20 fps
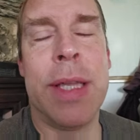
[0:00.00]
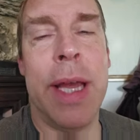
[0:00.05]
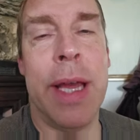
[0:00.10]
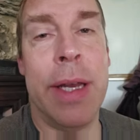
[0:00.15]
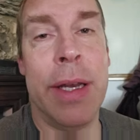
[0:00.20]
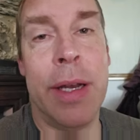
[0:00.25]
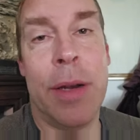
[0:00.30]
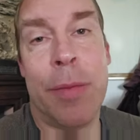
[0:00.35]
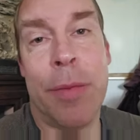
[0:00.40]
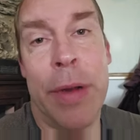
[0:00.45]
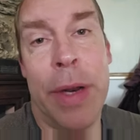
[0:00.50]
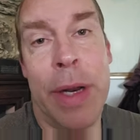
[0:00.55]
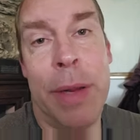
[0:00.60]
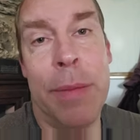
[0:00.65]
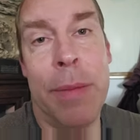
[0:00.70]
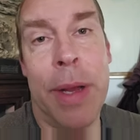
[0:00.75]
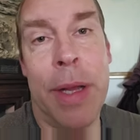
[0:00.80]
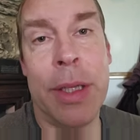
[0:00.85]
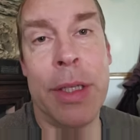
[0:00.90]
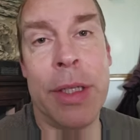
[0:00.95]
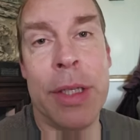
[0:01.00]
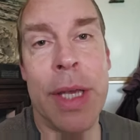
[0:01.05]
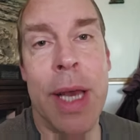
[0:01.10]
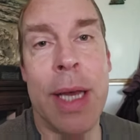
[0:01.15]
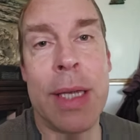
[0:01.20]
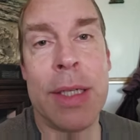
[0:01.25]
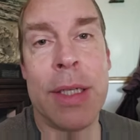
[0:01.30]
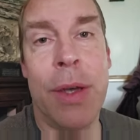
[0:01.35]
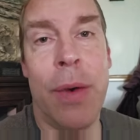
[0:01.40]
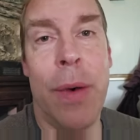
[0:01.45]
then you're pretty much
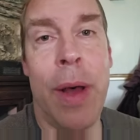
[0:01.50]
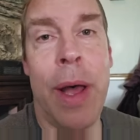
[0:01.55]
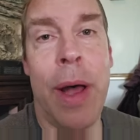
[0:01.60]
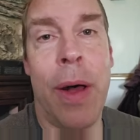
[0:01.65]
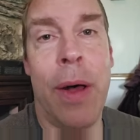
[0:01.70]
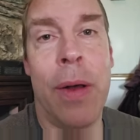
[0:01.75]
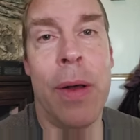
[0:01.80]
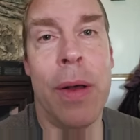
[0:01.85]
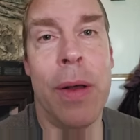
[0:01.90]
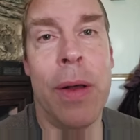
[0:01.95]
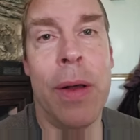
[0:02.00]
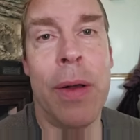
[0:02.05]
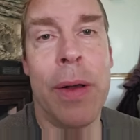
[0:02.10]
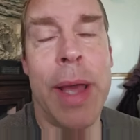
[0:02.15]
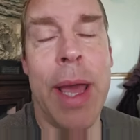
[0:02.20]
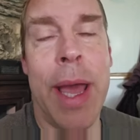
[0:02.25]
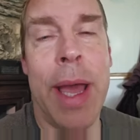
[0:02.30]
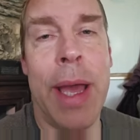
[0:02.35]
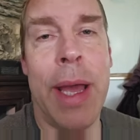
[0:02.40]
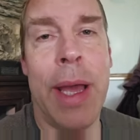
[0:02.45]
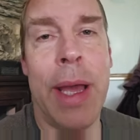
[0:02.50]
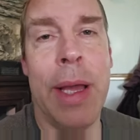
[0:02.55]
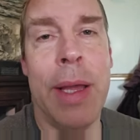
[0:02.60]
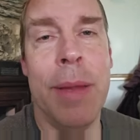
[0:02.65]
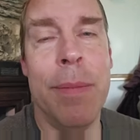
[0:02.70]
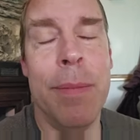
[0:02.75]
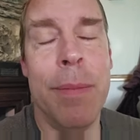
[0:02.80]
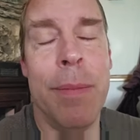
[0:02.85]
SOL, okay?